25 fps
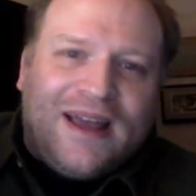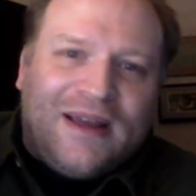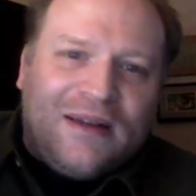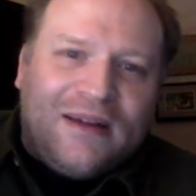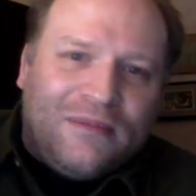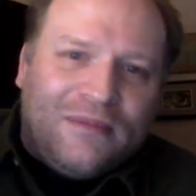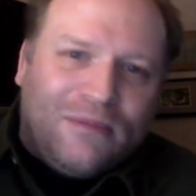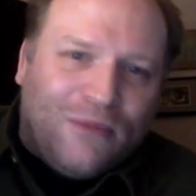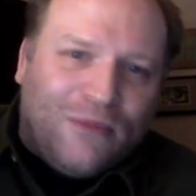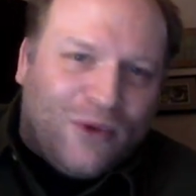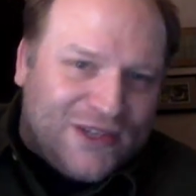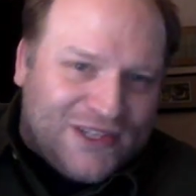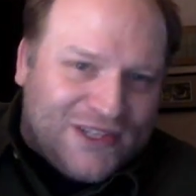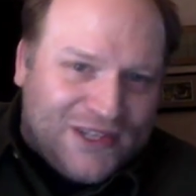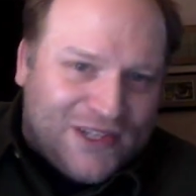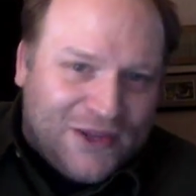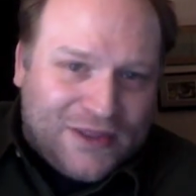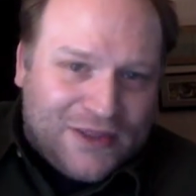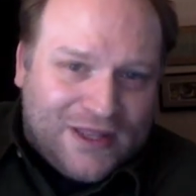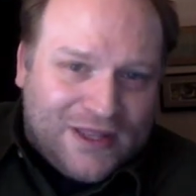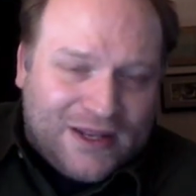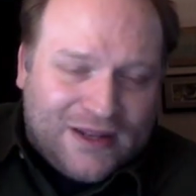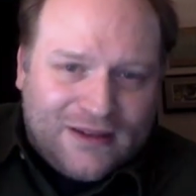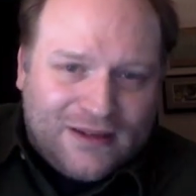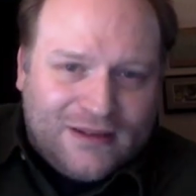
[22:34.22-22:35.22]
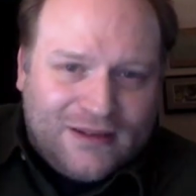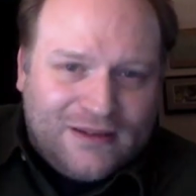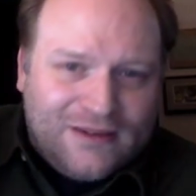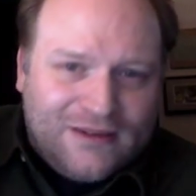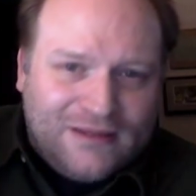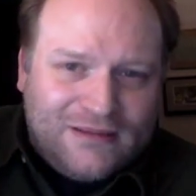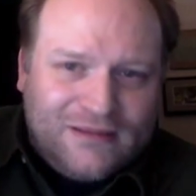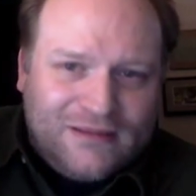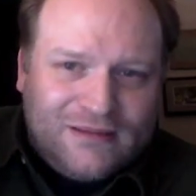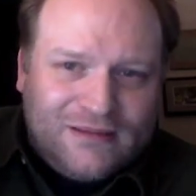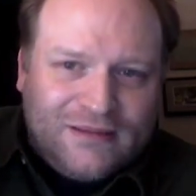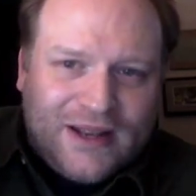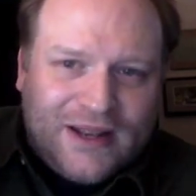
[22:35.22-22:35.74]
more so than,
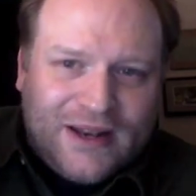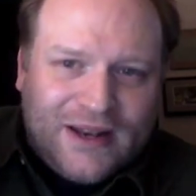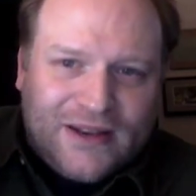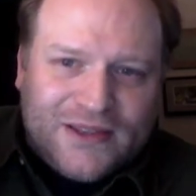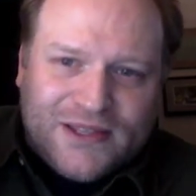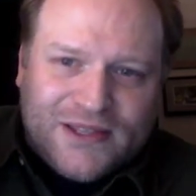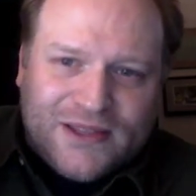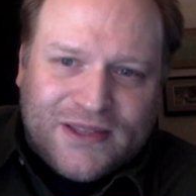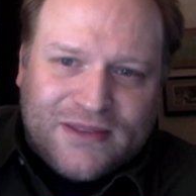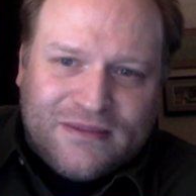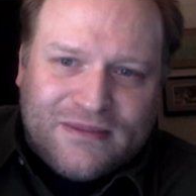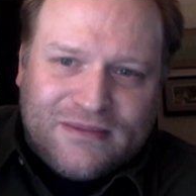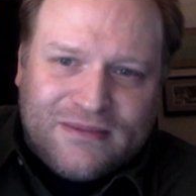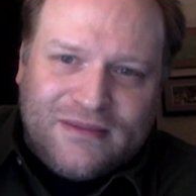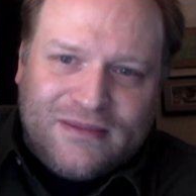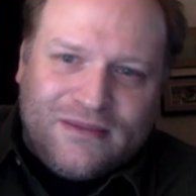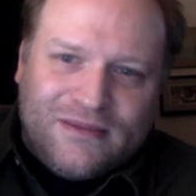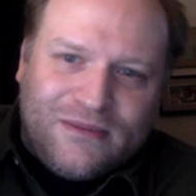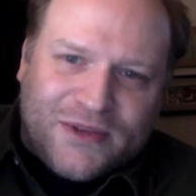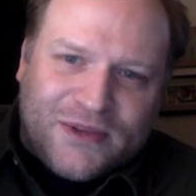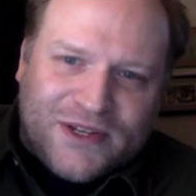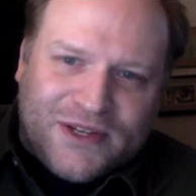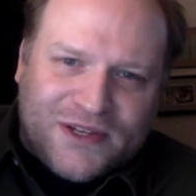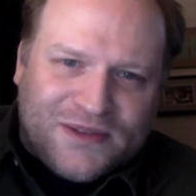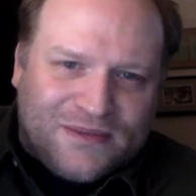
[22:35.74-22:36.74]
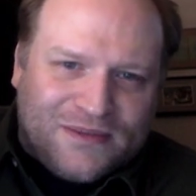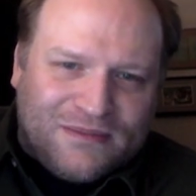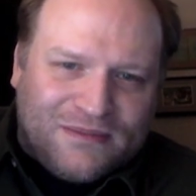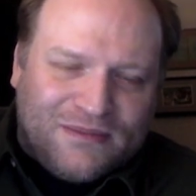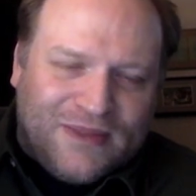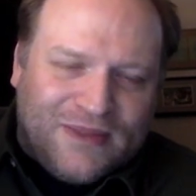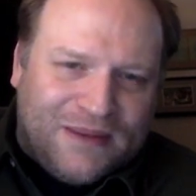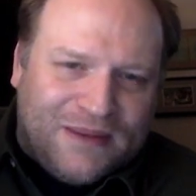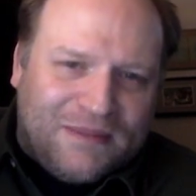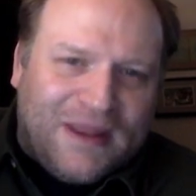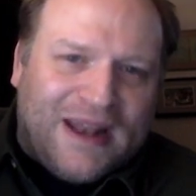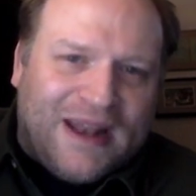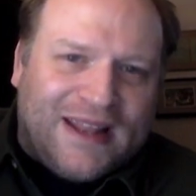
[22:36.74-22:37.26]
so, which is
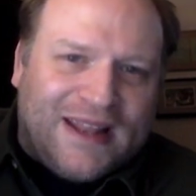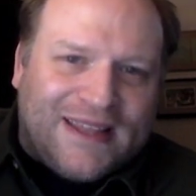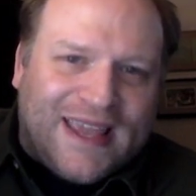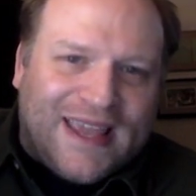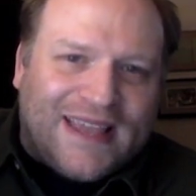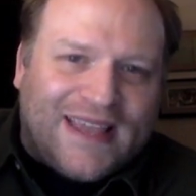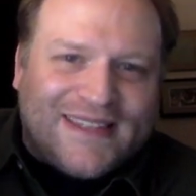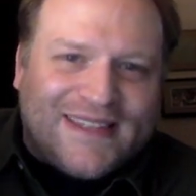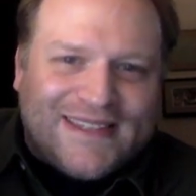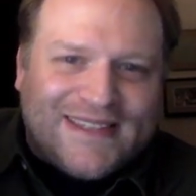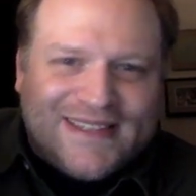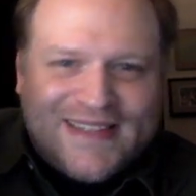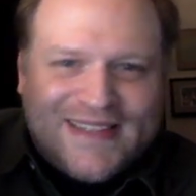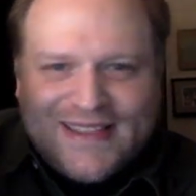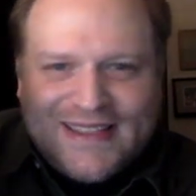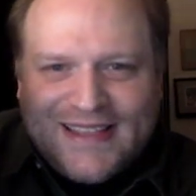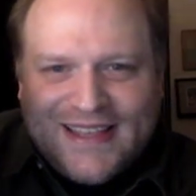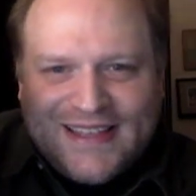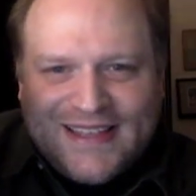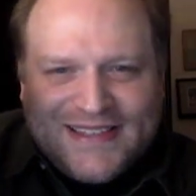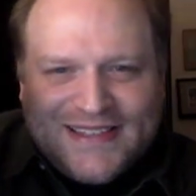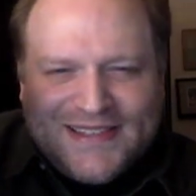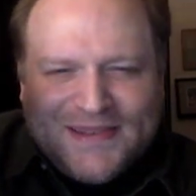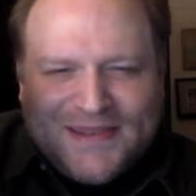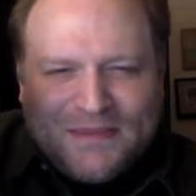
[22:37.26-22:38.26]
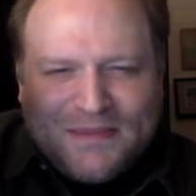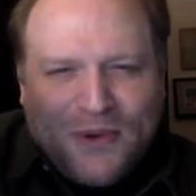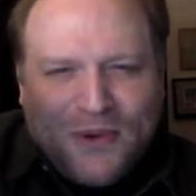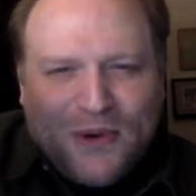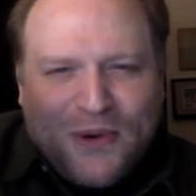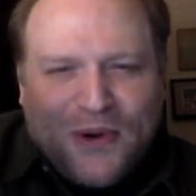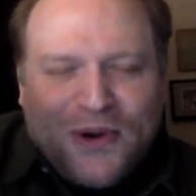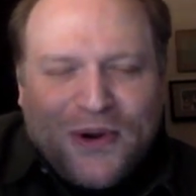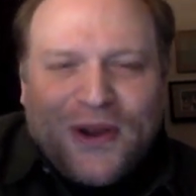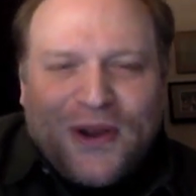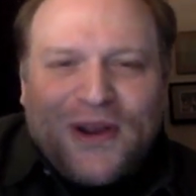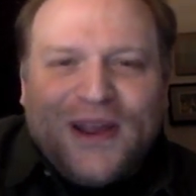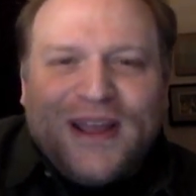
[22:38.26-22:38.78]
in many cases
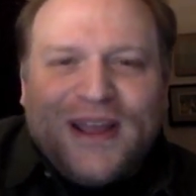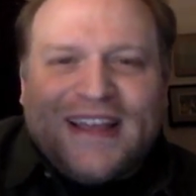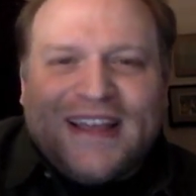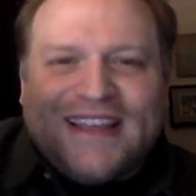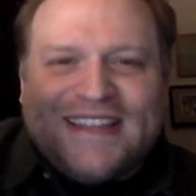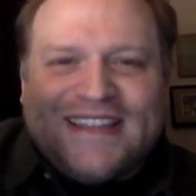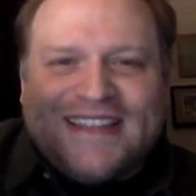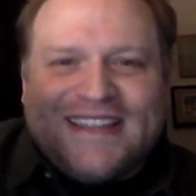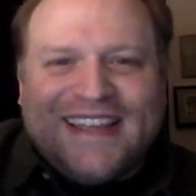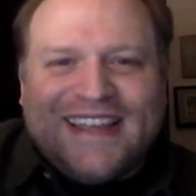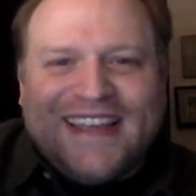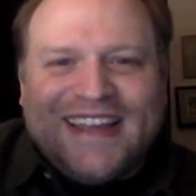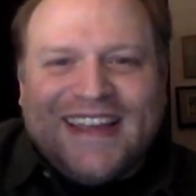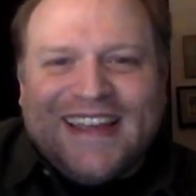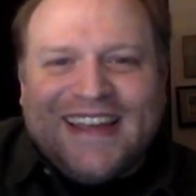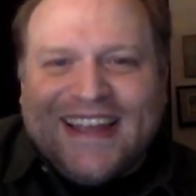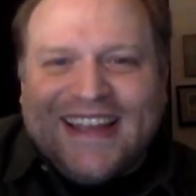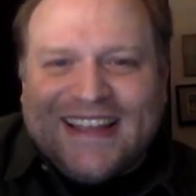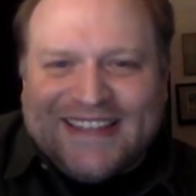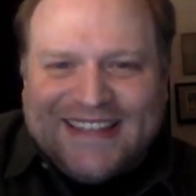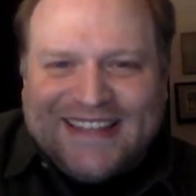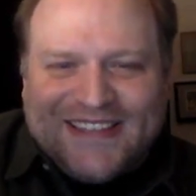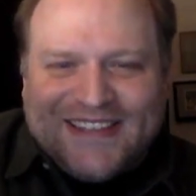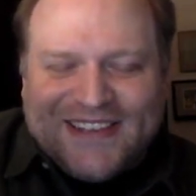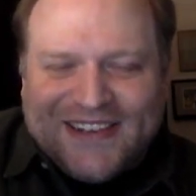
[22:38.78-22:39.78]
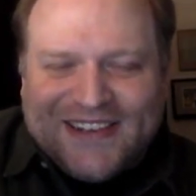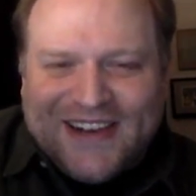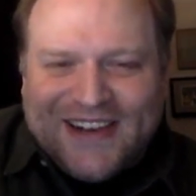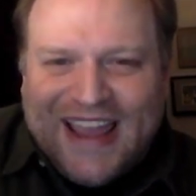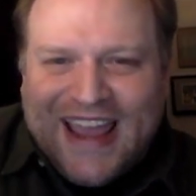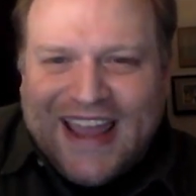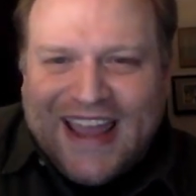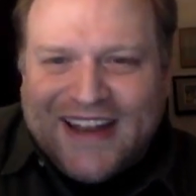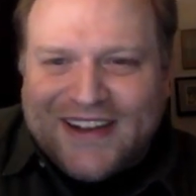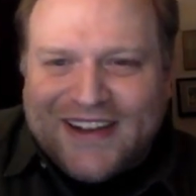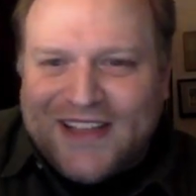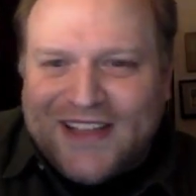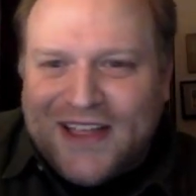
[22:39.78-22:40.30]
it's easier to
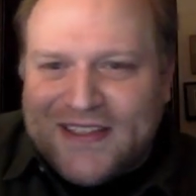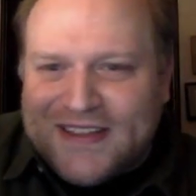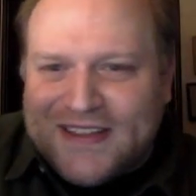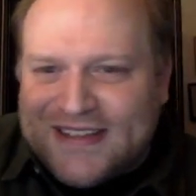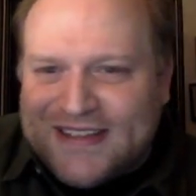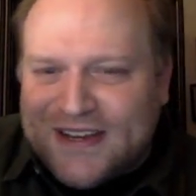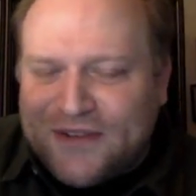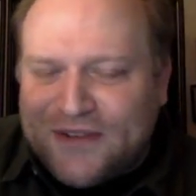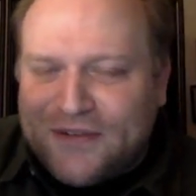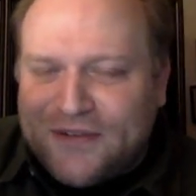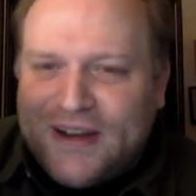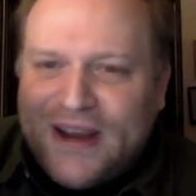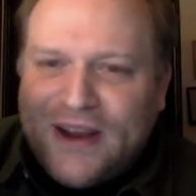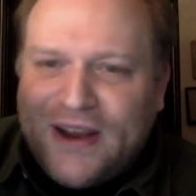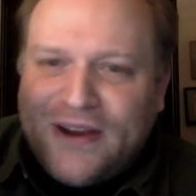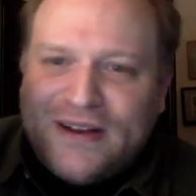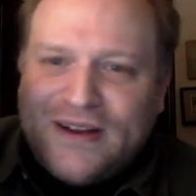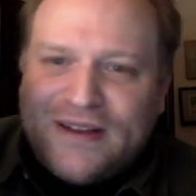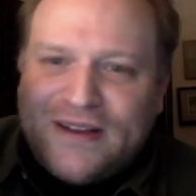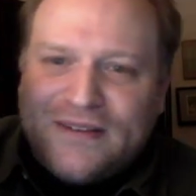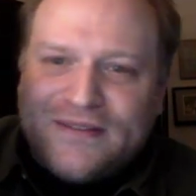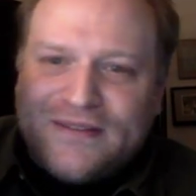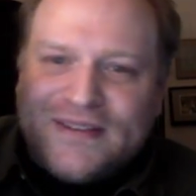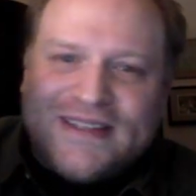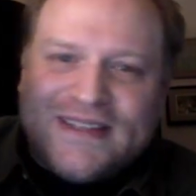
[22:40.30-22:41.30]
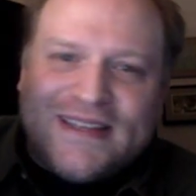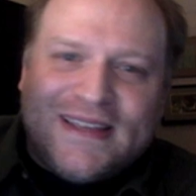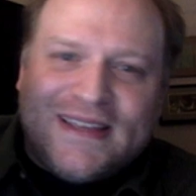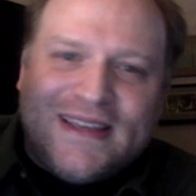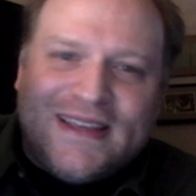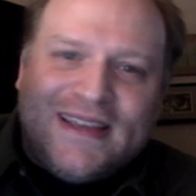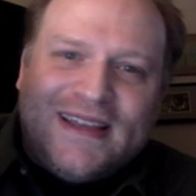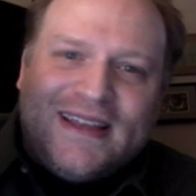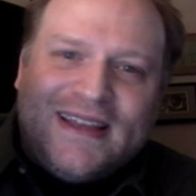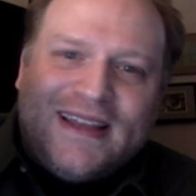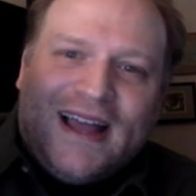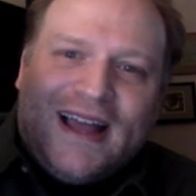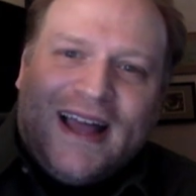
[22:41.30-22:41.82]
handle all these different narratives
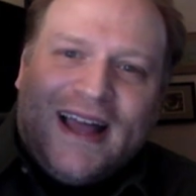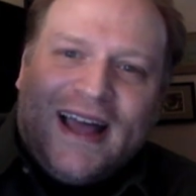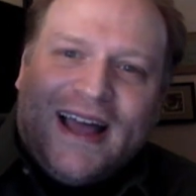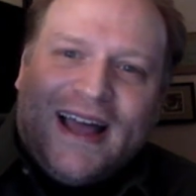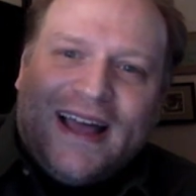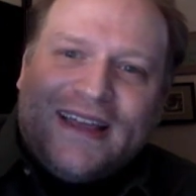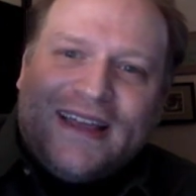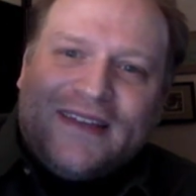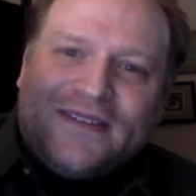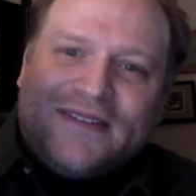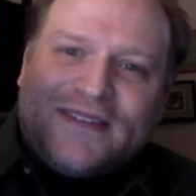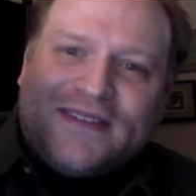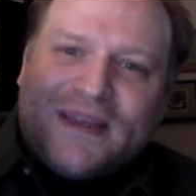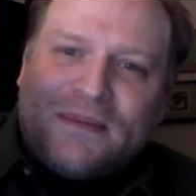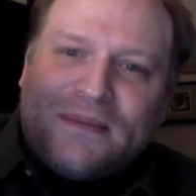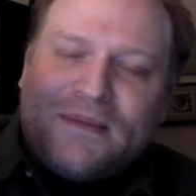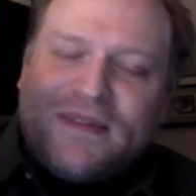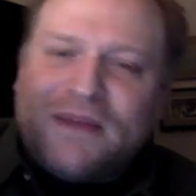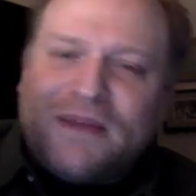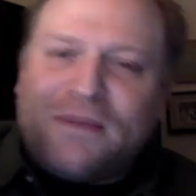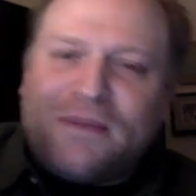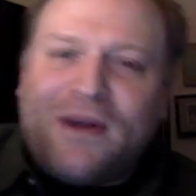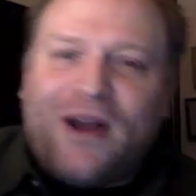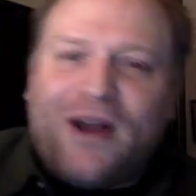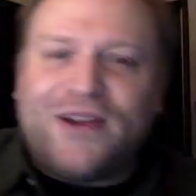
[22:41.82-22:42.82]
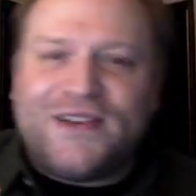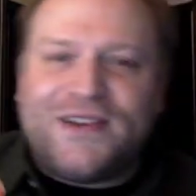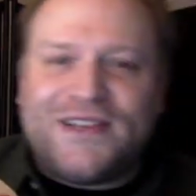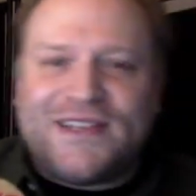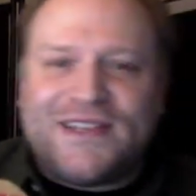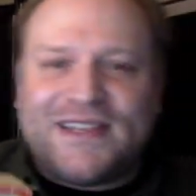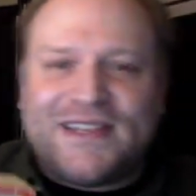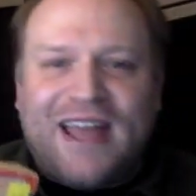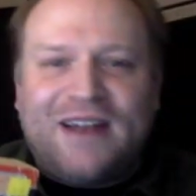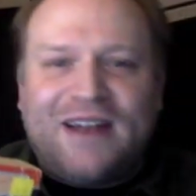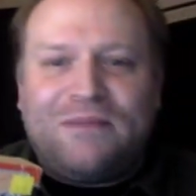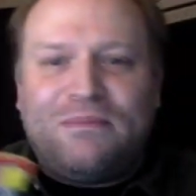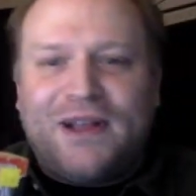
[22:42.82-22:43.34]
if some of them are just
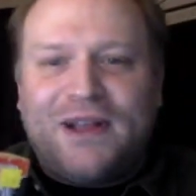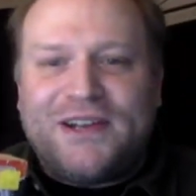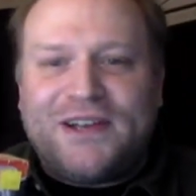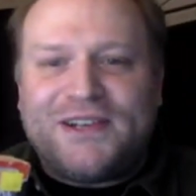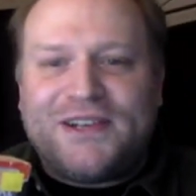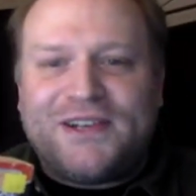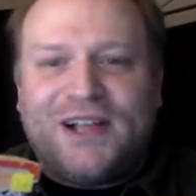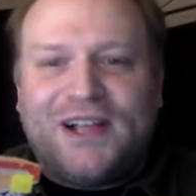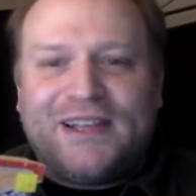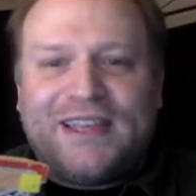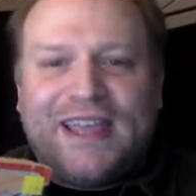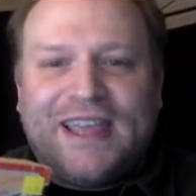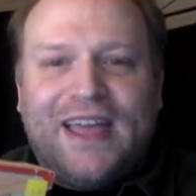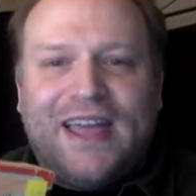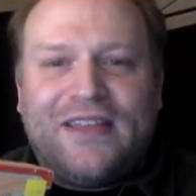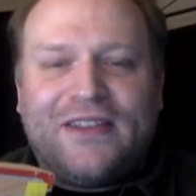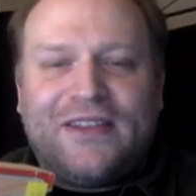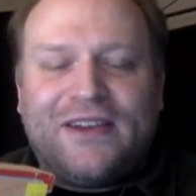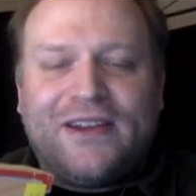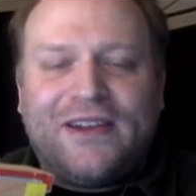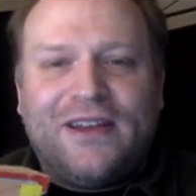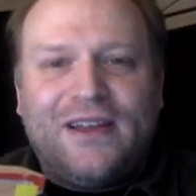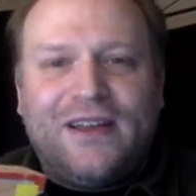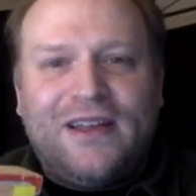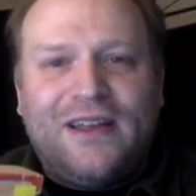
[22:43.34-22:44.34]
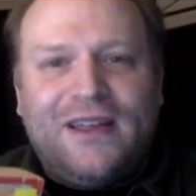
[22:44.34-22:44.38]
kind of bunched all together,